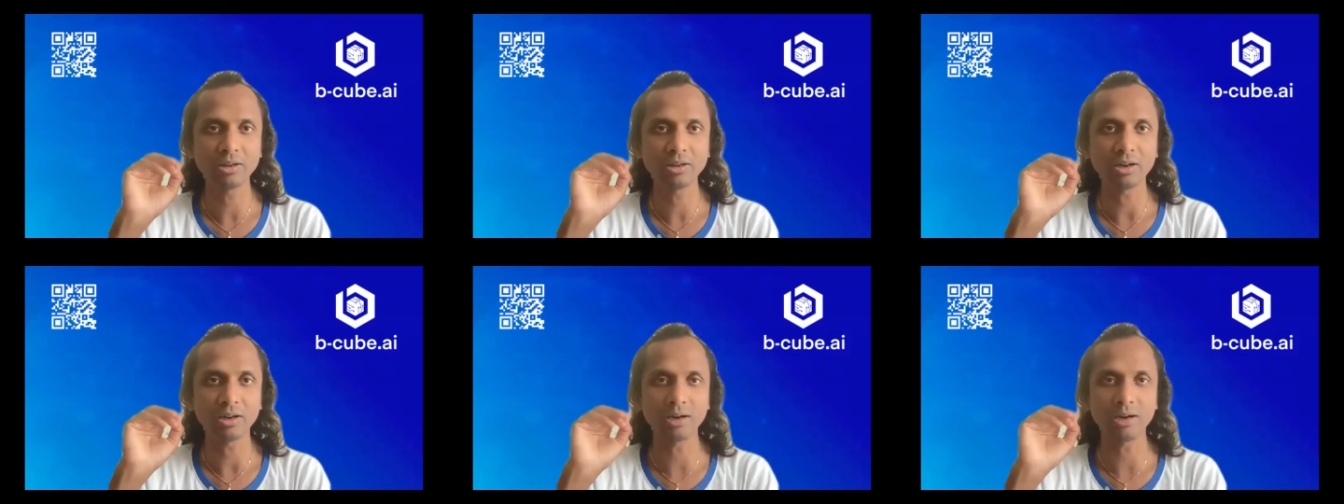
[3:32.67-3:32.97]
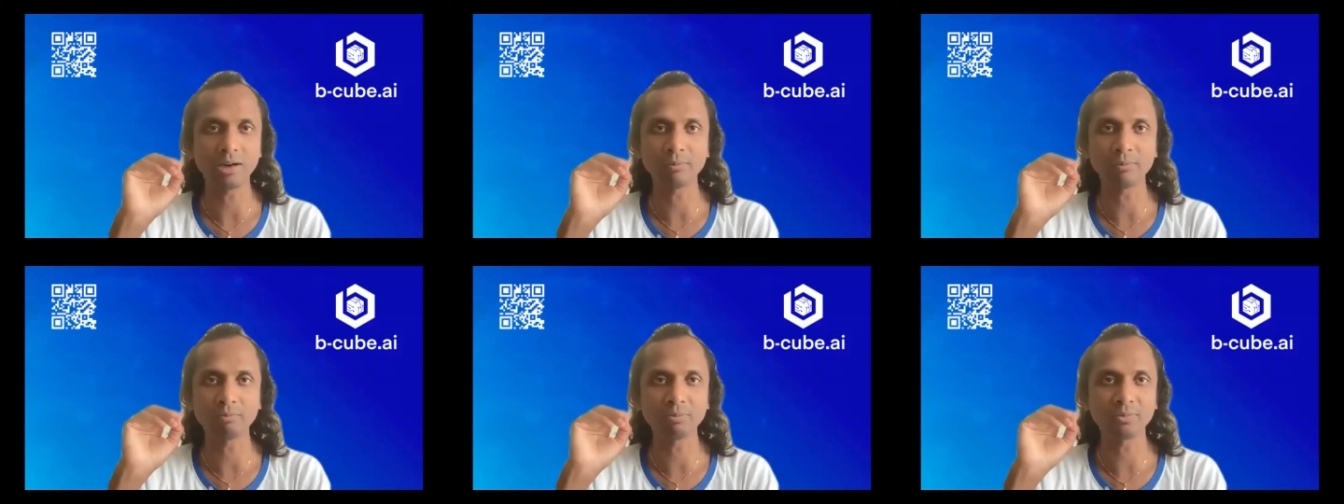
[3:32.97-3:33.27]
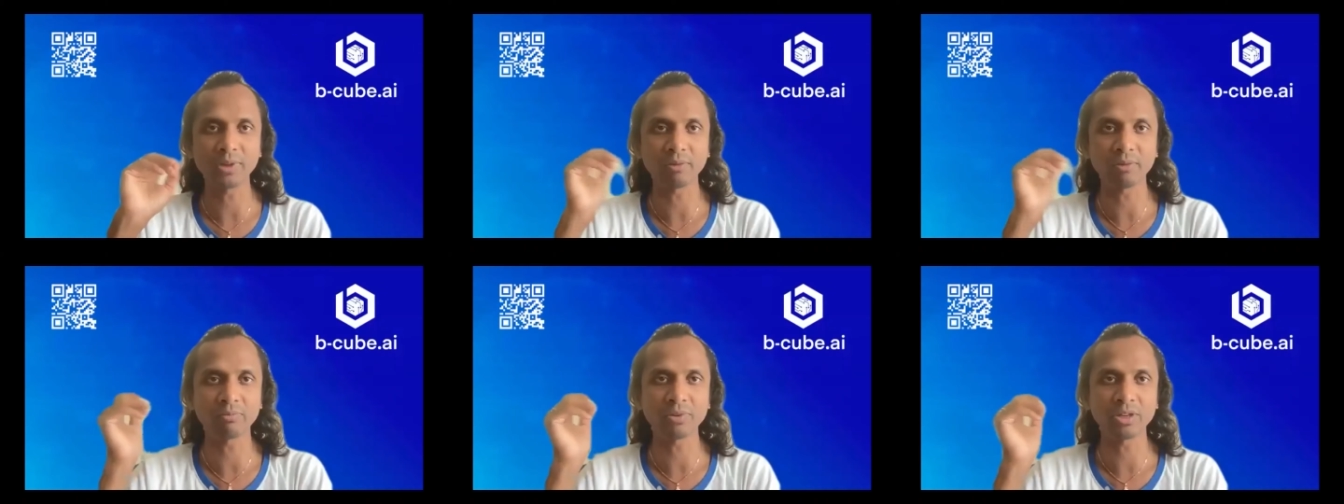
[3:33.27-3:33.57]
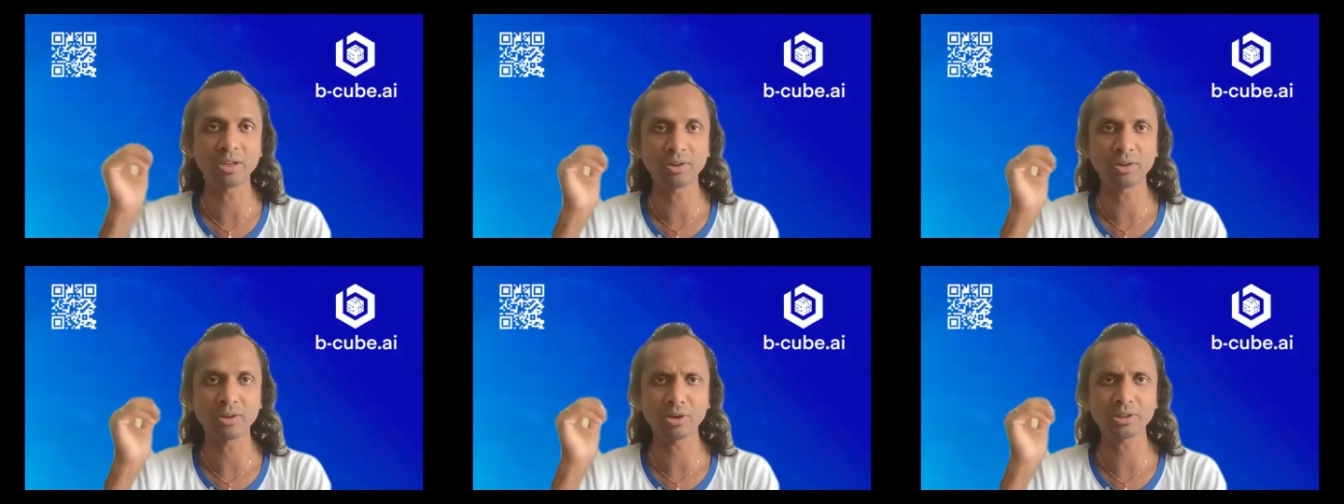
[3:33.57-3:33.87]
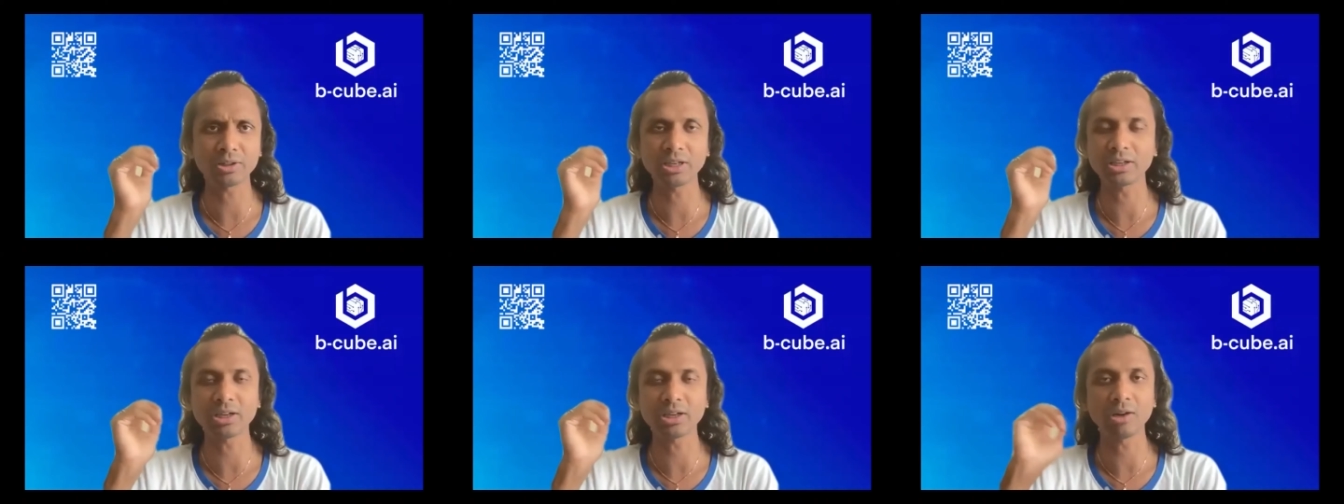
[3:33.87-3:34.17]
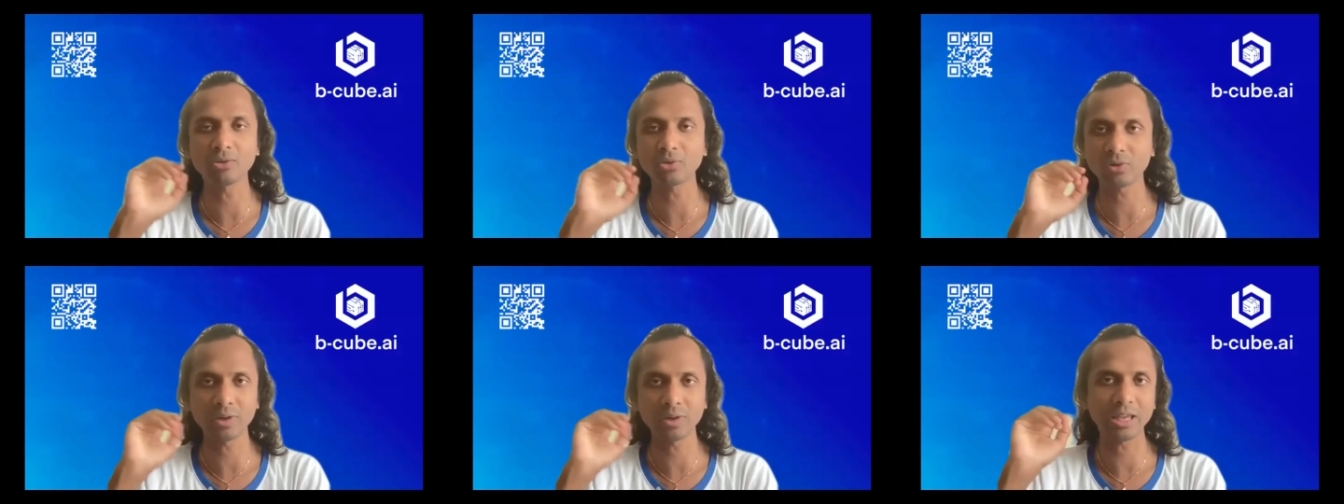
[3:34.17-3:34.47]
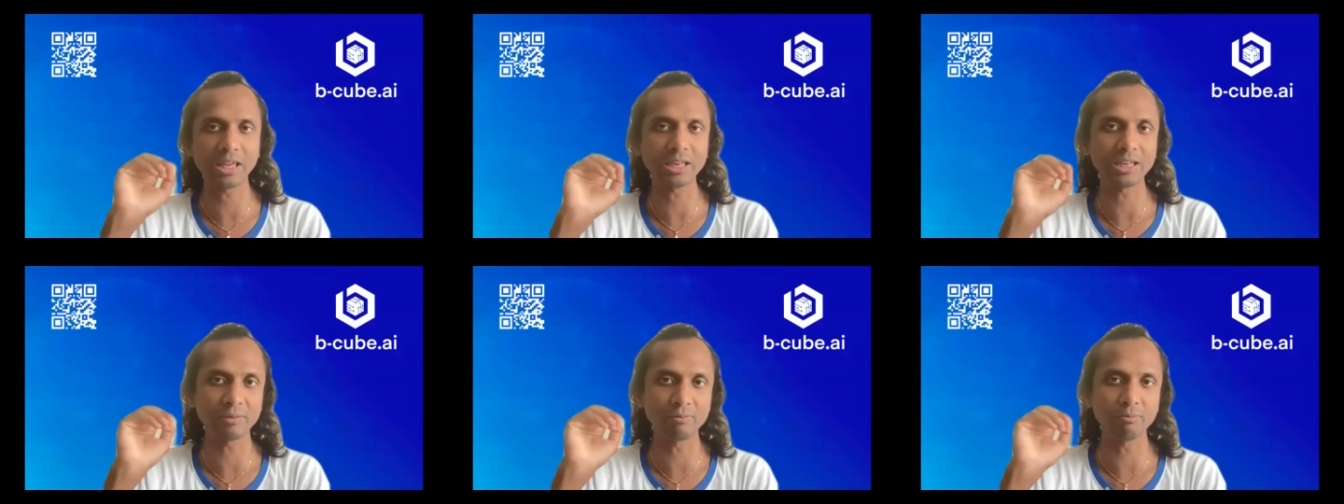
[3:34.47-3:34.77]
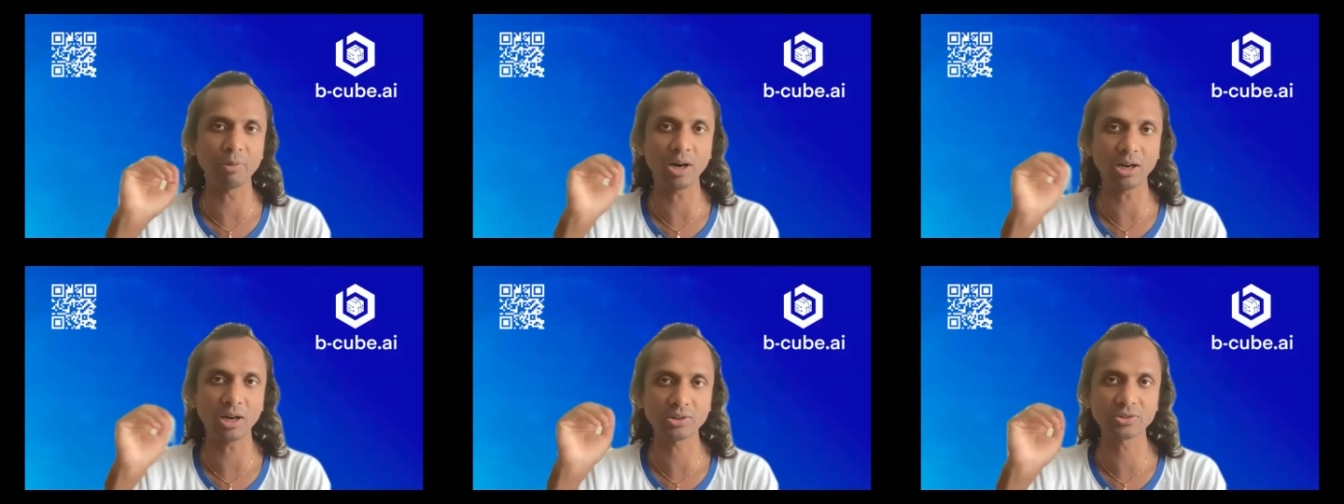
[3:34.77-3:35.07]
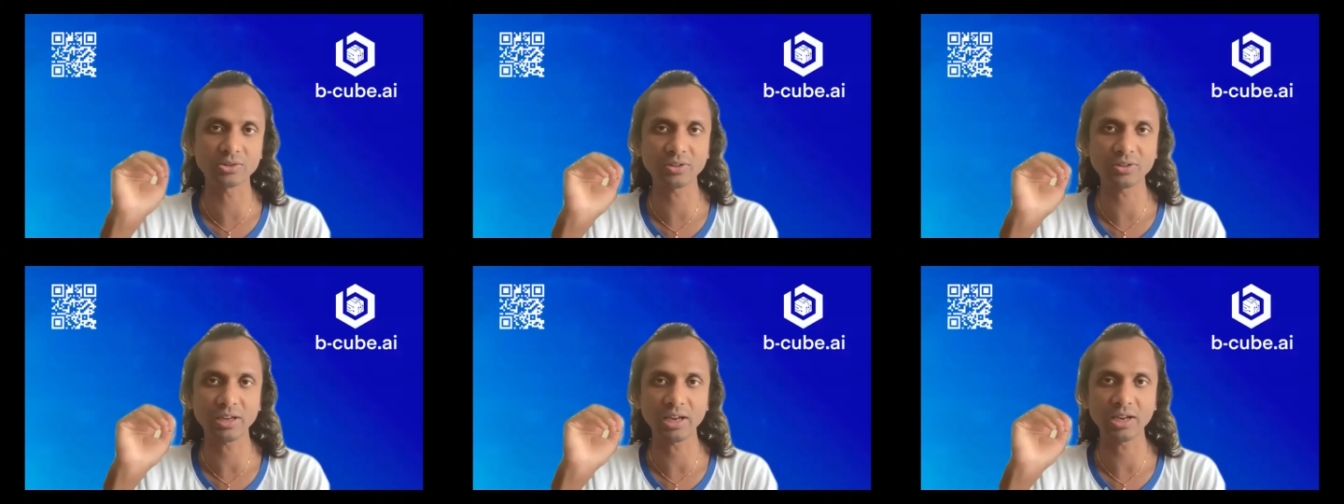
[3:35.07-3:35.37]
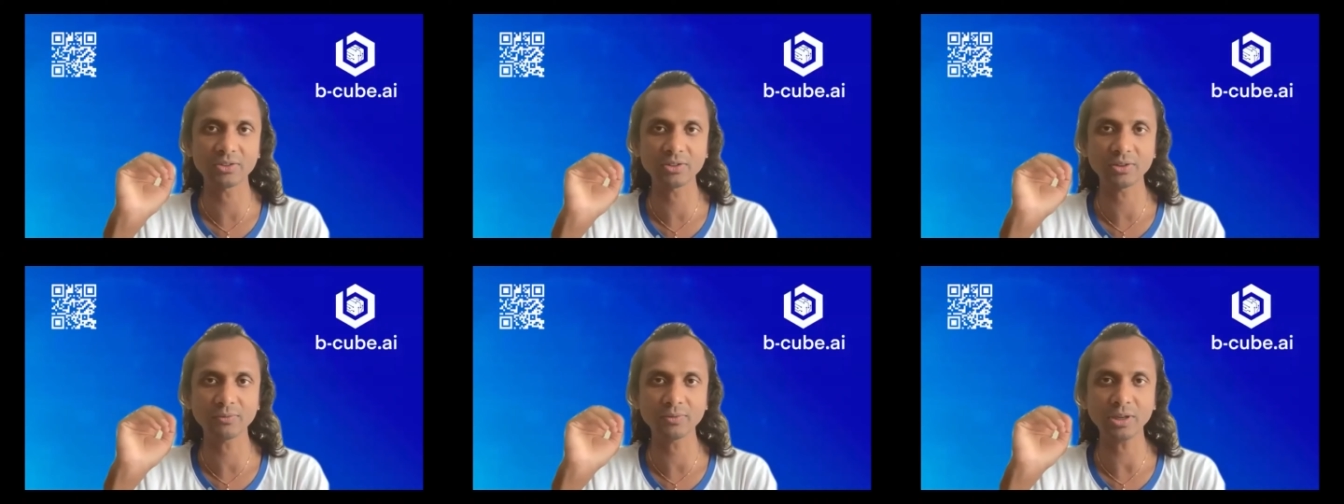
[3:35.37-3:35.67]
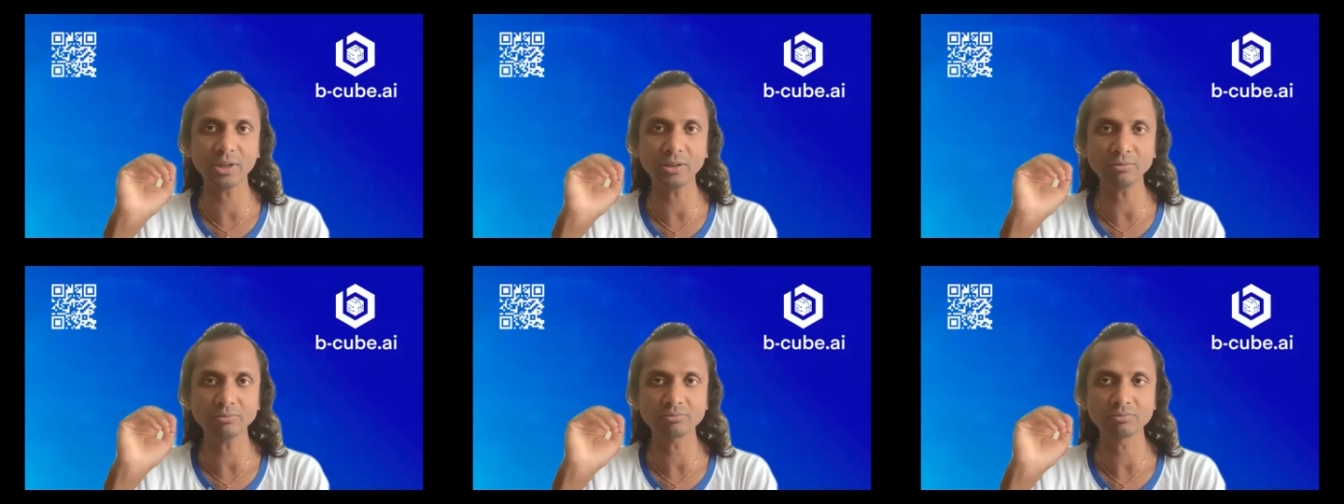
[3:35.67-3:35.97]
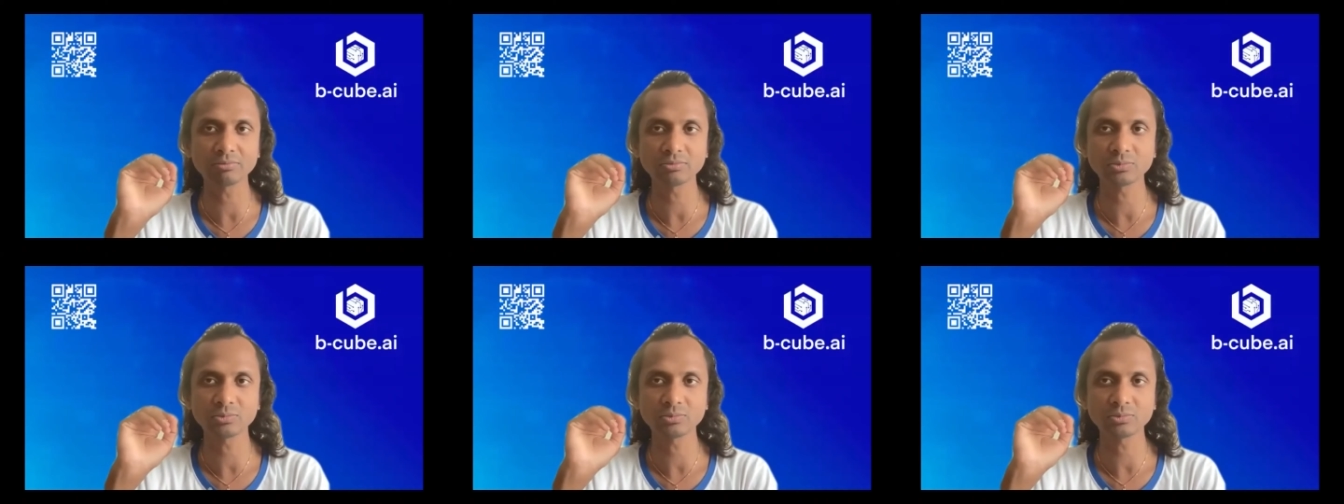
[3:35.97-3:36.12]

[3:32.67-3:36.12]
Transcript: That we are not encountering any bugs as of now.